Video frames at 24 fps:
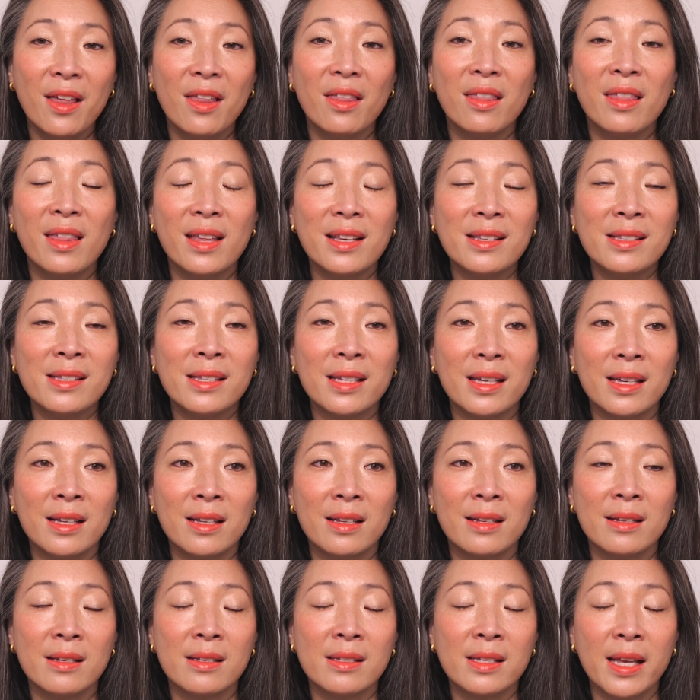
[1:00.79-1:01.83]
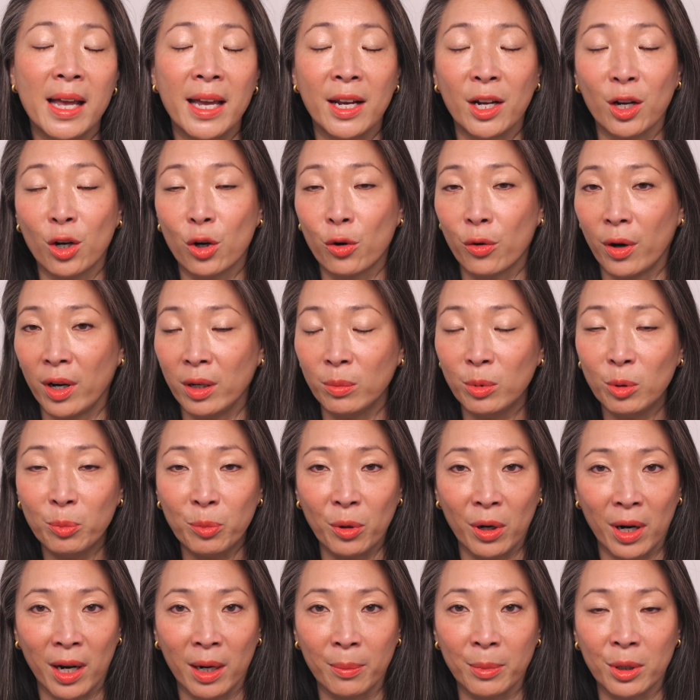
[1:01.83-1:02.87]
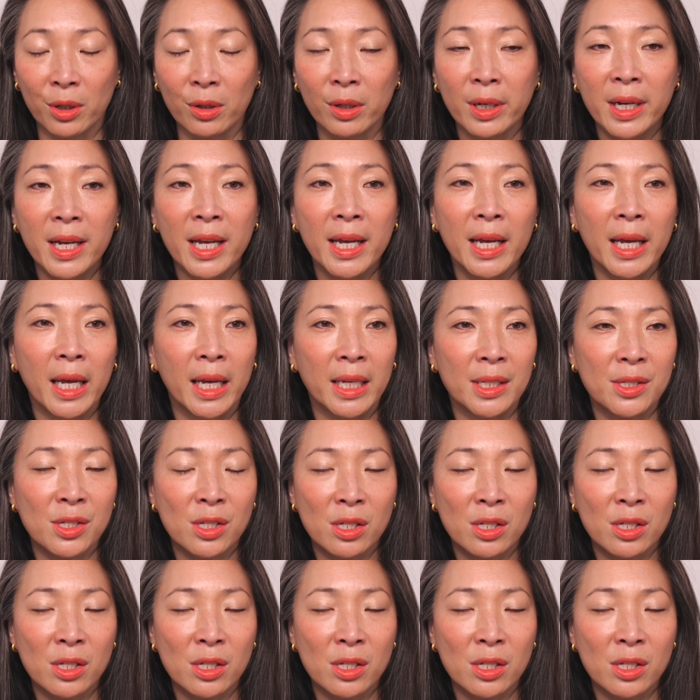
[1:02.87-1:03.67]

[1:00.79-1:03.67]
This is an incredible primer. It